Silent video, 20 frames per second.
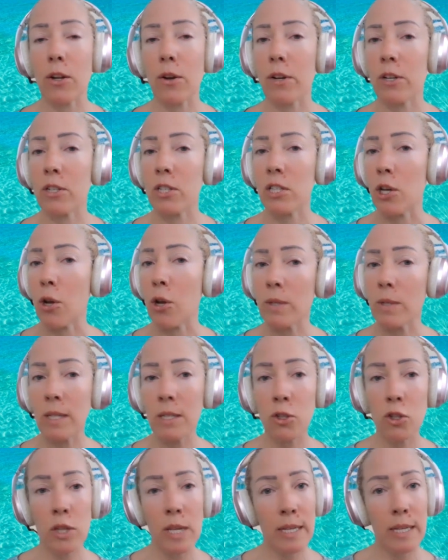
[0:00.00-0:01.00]
There's no
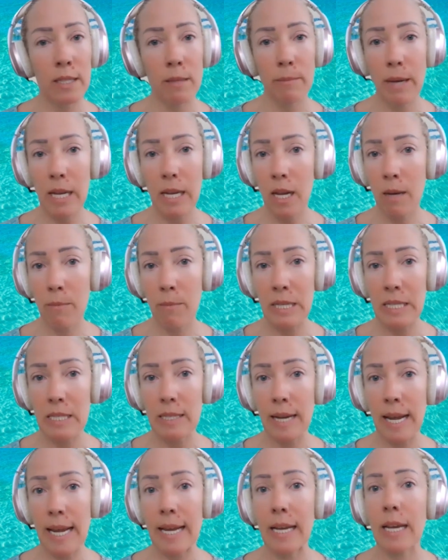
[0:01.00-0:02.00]
such thing as making a
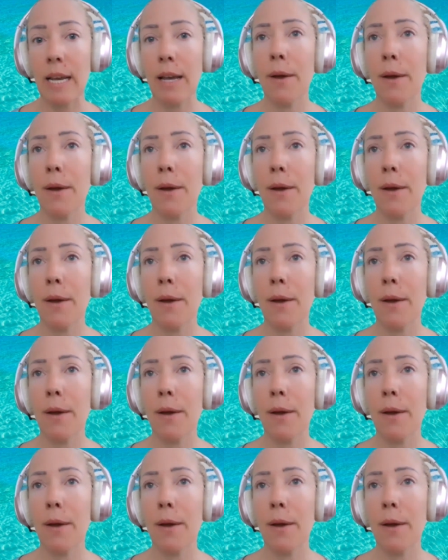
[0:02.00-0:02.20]
mistake.